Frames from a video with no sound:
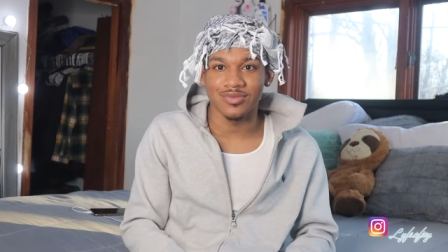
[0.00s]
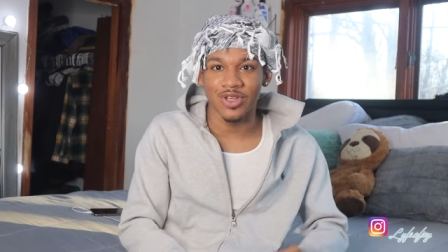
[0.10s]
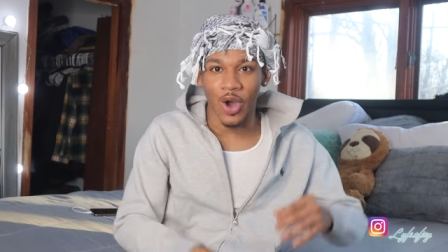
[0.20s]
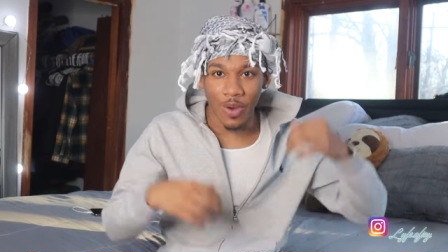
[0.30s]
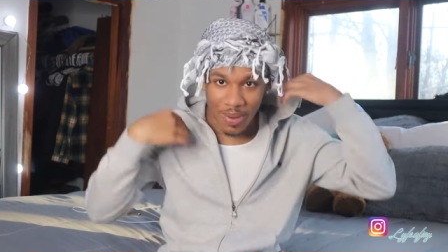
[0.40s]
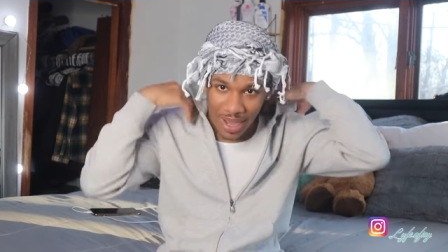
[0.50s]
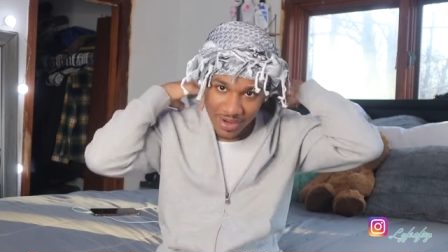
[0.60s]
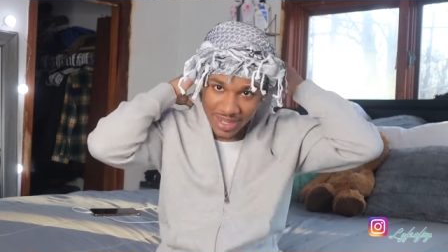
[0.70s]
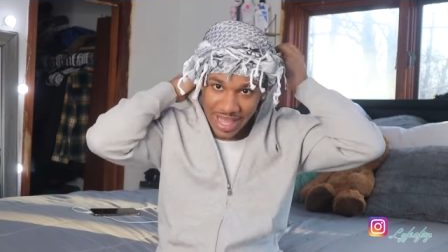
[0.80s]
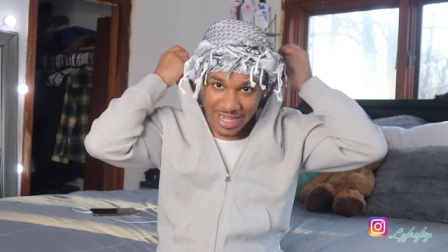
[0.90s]
go
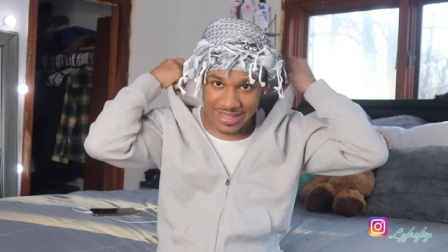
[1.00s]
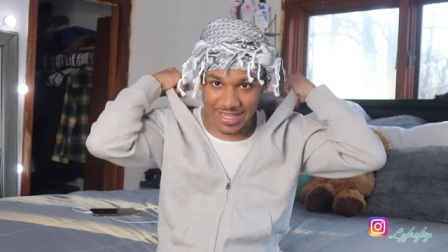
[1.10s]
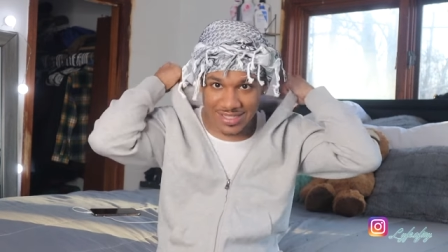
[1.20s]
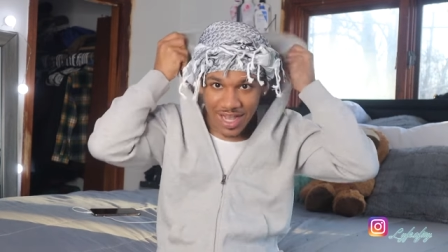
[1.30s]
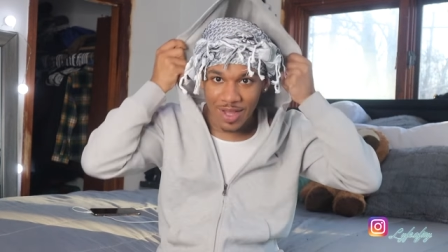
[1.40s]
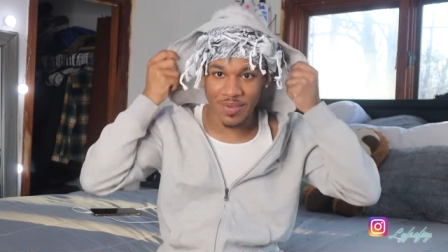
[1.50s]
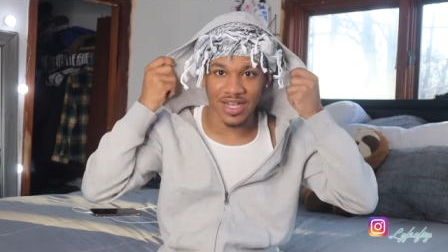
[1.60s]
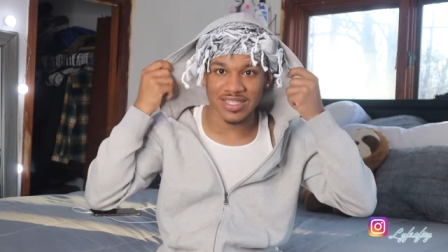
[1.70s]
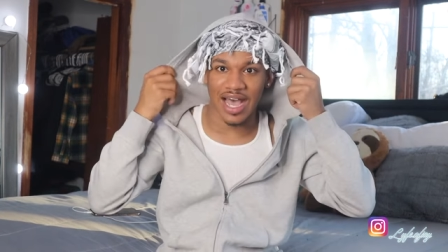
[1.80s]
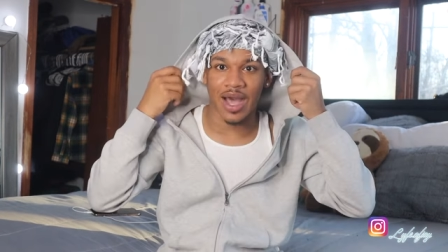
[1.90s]
about it at that time
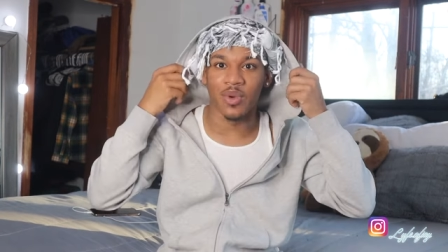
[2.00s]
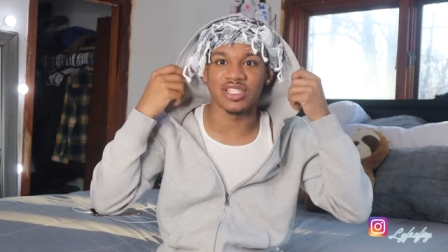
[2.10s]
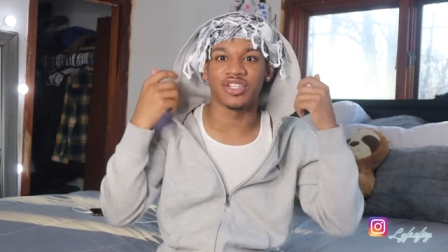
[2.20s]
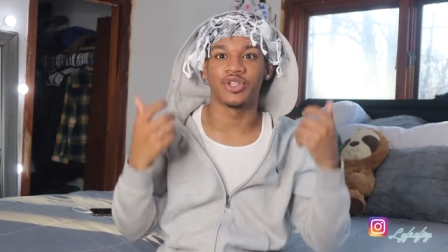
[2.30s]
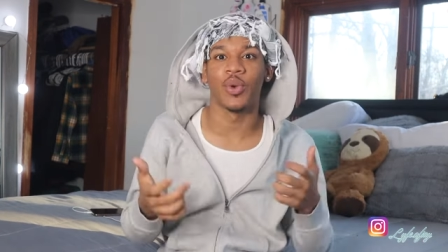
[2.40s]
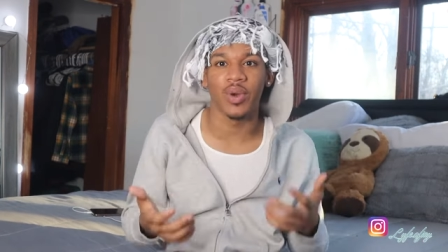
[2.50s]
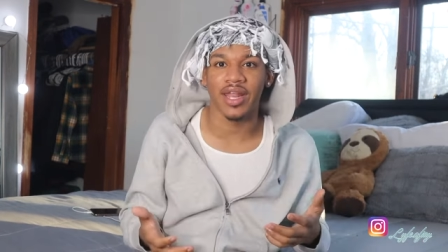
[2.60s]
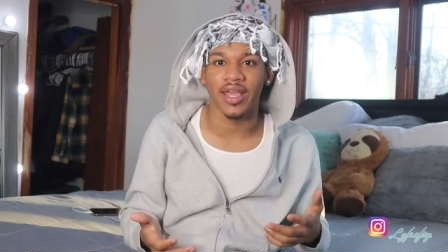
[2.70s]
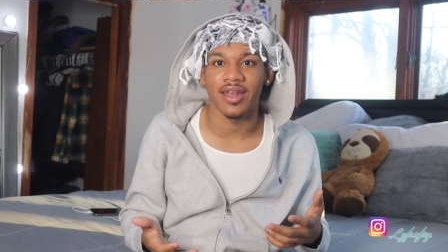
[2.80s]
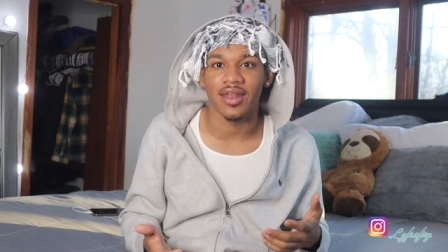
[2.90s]
because I wasn't doing
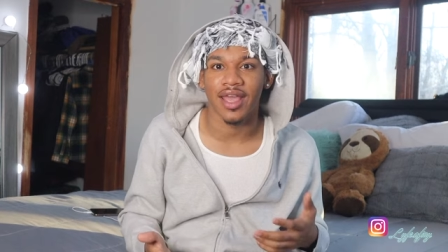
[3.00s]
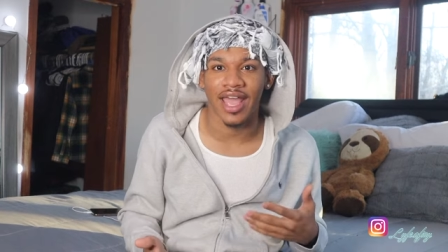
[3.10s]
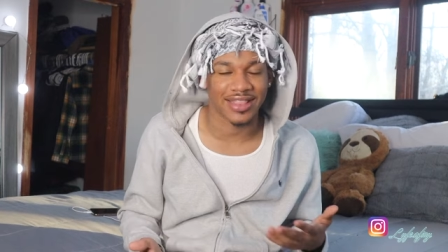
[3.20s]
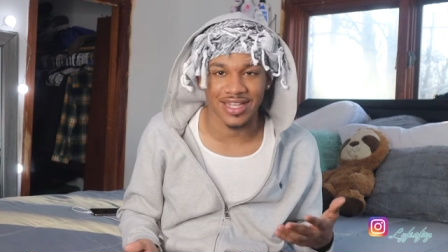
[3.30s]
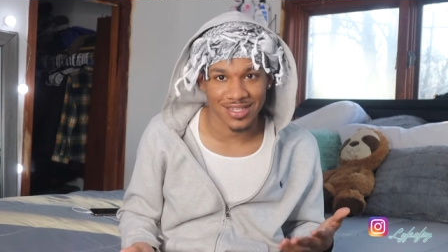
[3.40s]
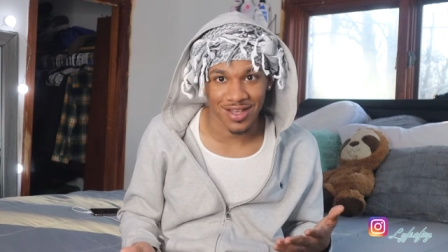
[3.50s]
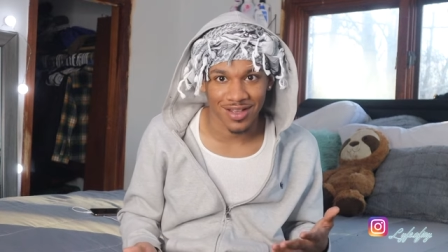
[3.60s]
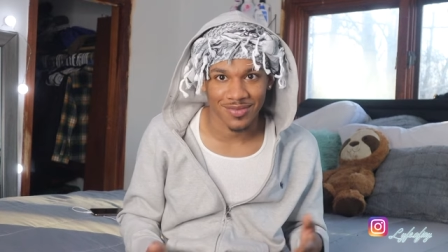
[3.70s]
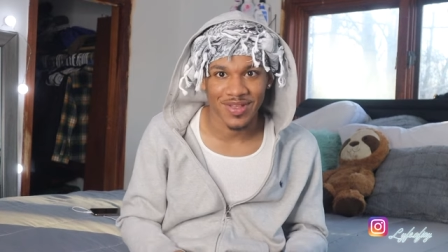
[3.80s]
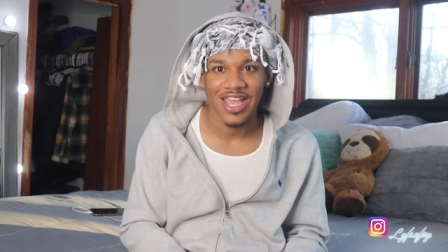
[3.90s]
it at that time.